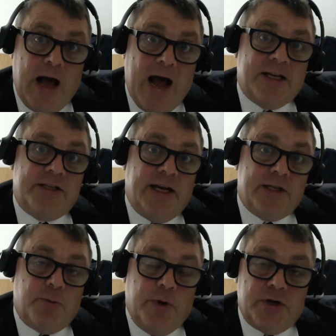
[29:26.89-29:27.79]

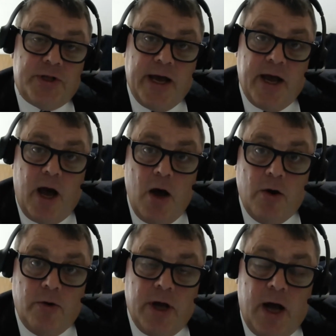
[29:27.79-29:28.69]
assets which they
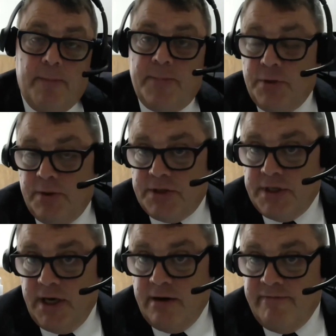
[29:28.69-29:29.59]
own up to a
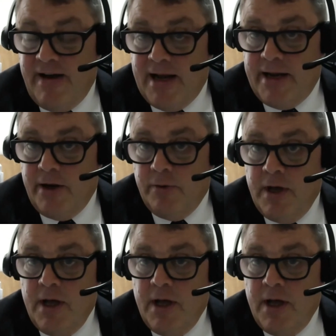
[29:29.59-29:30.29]
certain value.